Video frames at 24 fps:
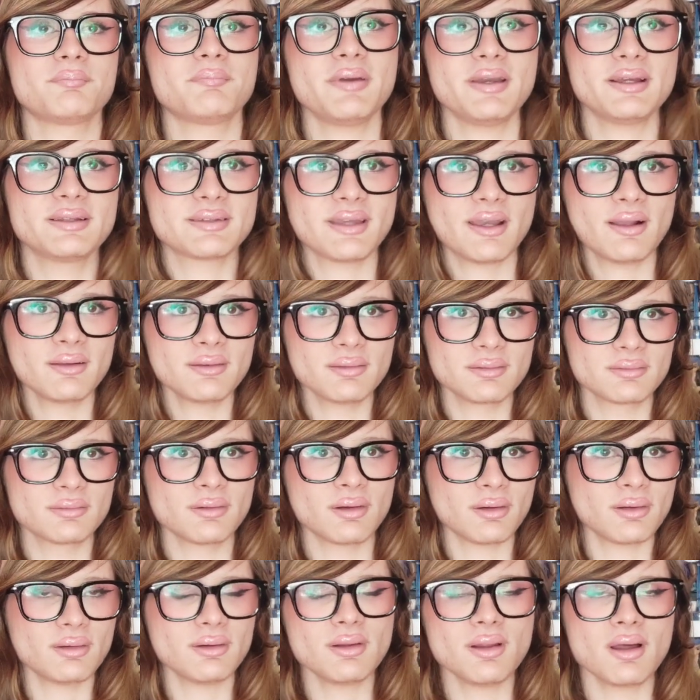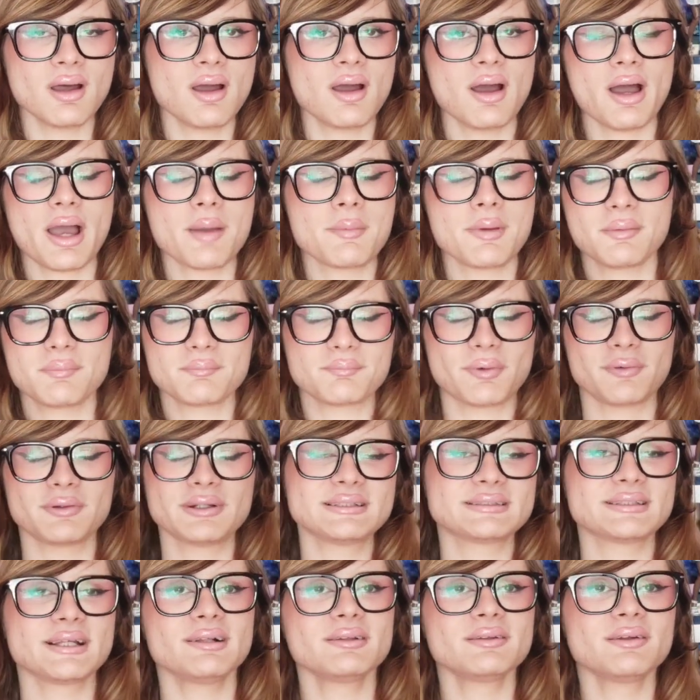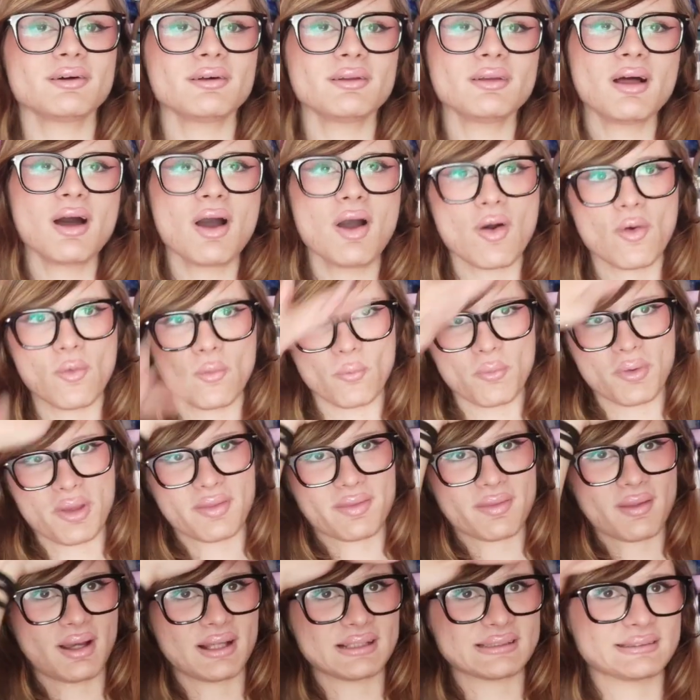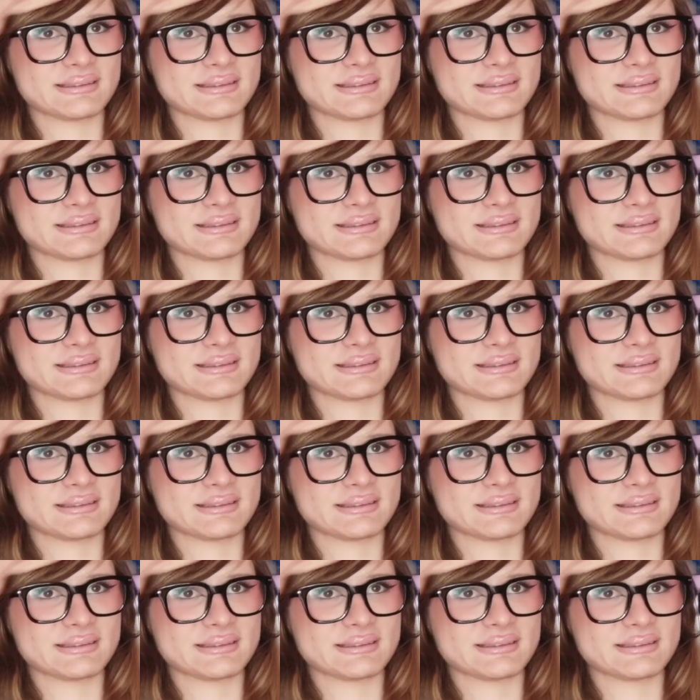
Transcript: ponytail doll with a